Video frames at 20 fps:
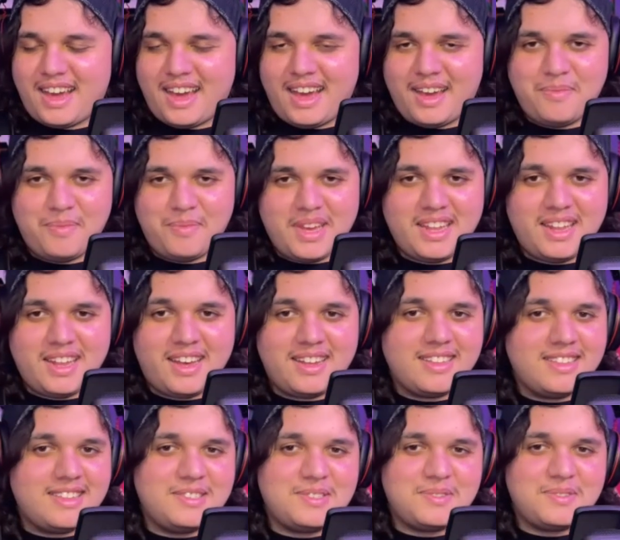I, uh, me and
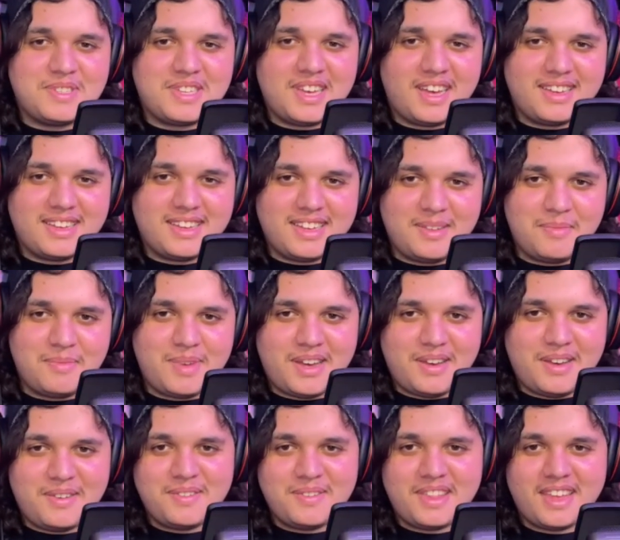Annalise were talking
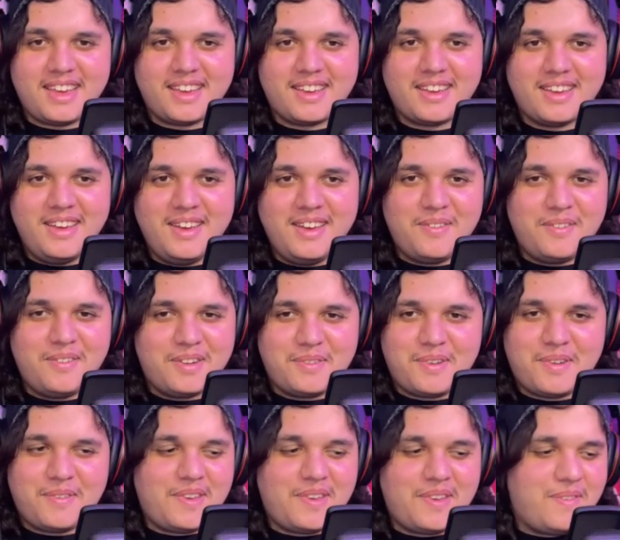about like one of
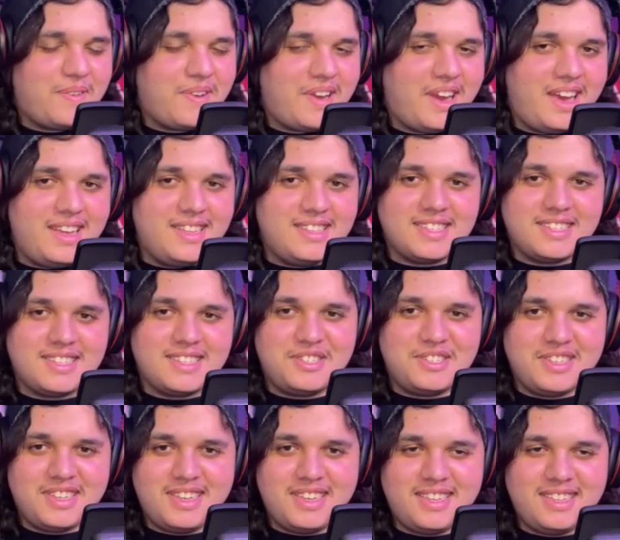our favorite rides, and
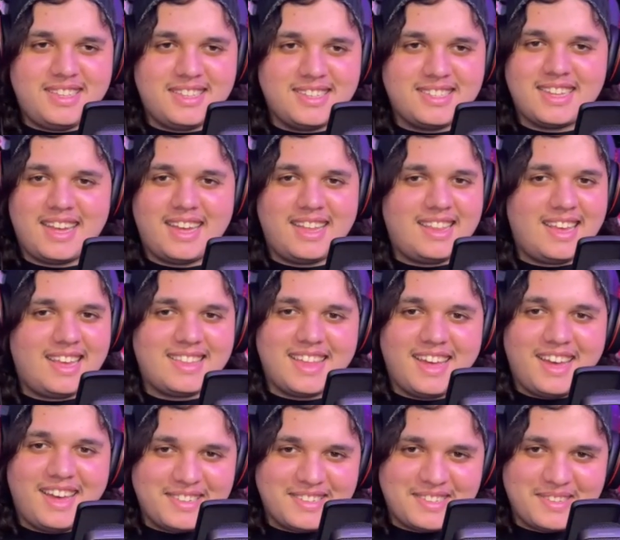she does not like the
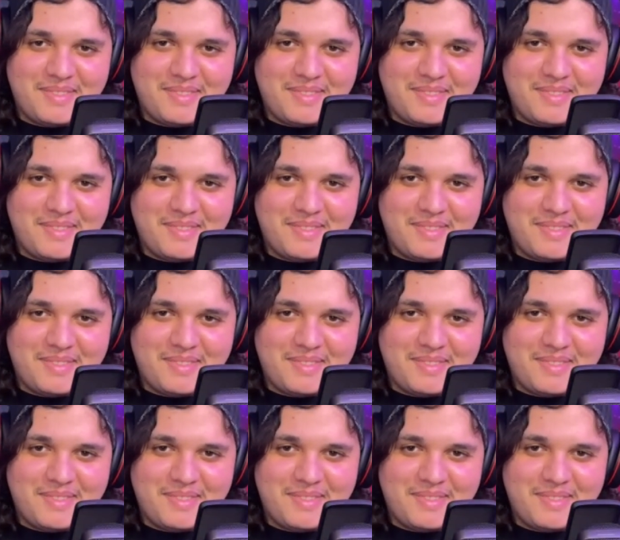Haunted